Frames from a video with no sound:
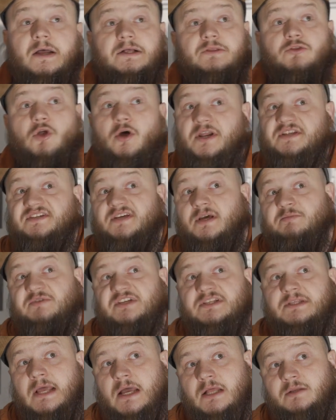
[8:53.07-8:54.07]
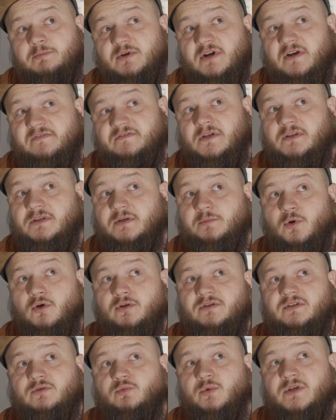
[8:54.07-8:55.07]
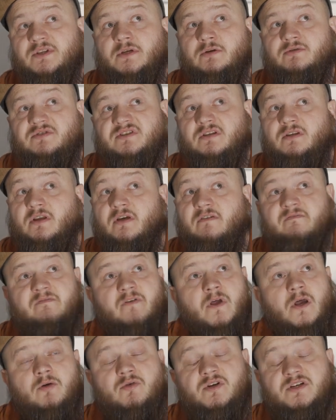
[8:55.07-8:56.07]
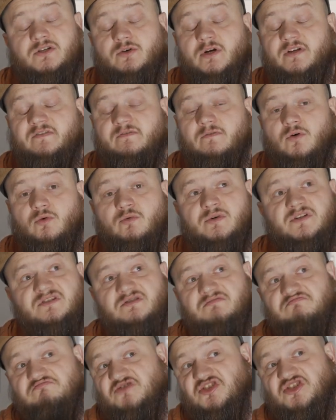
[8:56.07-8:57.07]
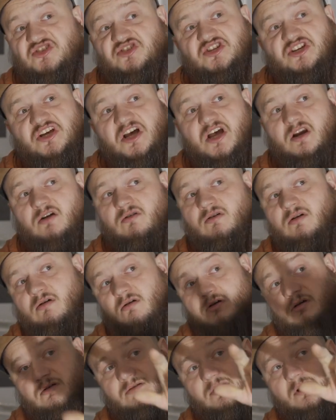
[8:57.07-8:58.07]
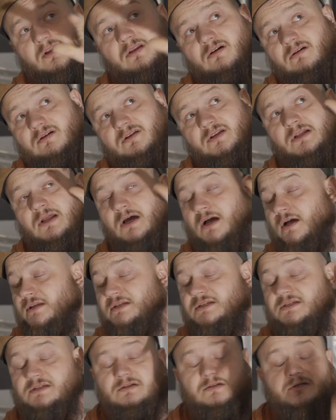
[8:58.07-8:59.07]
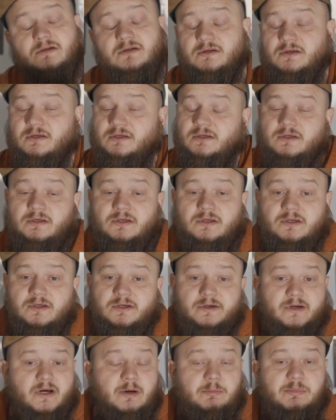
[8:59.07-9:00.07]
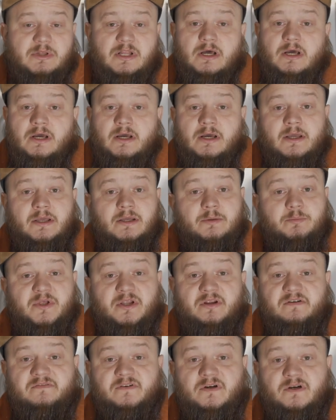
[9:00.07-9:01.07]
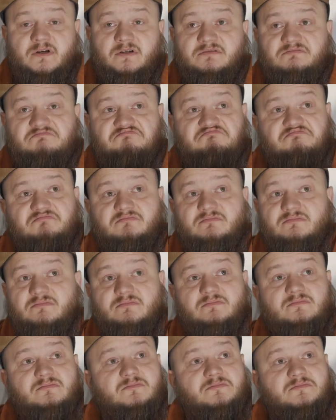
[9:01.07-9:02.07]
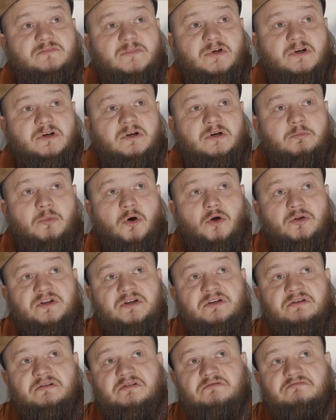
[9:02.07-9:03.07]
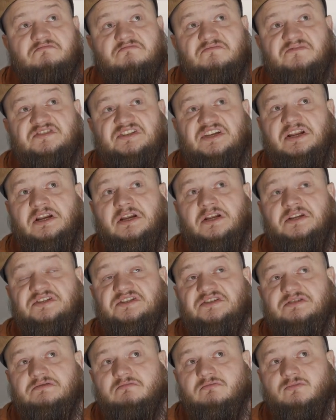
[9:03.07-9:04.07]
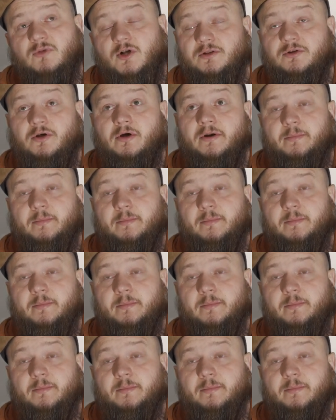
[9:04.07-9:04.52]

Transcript: Not attempted that, but I've done the bonded windows and they're very straightforward. Just cut along the lines, apply a bit of a bonding sealant, well, not